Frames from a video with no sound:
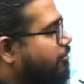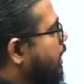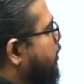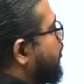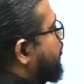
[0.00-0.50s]

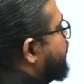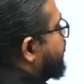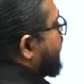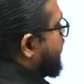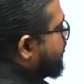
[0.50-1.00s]
value of
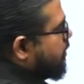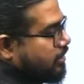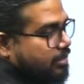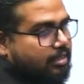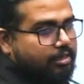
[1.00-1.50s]
whatever
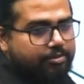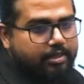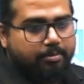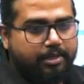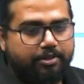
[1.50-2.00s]
the
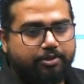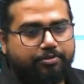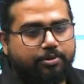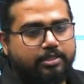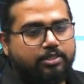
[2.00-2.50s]
convertibility of
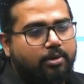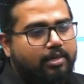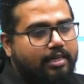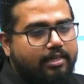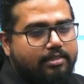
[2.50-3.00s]
US
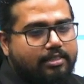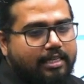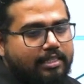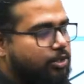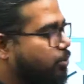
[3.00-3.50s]
dollar and
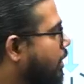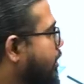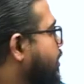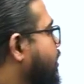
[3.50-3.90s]
Chinese yuan.